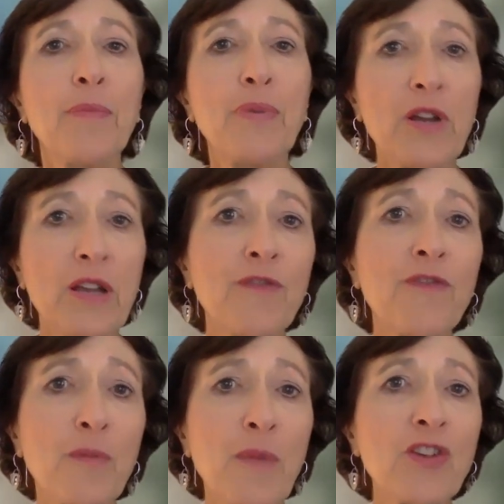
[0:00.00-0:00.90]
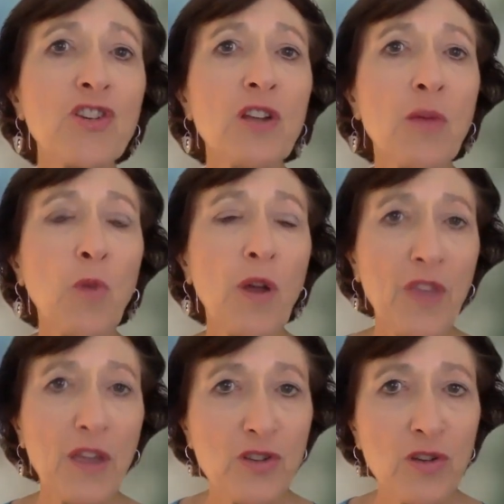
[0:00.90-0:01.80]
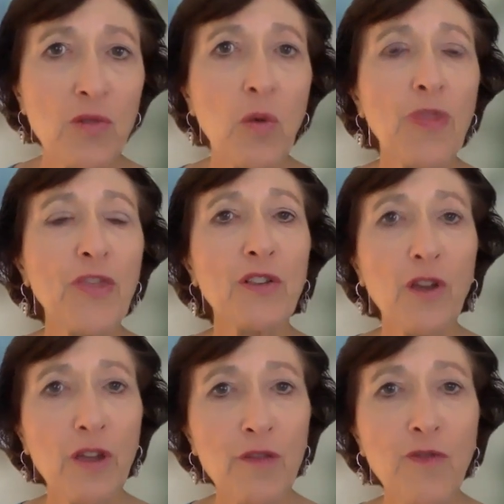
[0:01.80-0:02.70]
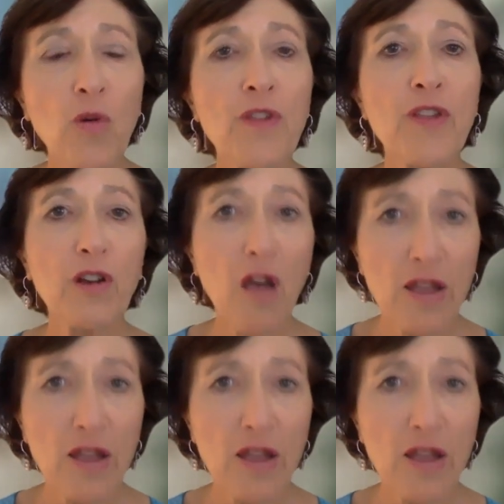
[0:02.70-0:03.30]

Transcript: put information on what they do what they're looking for their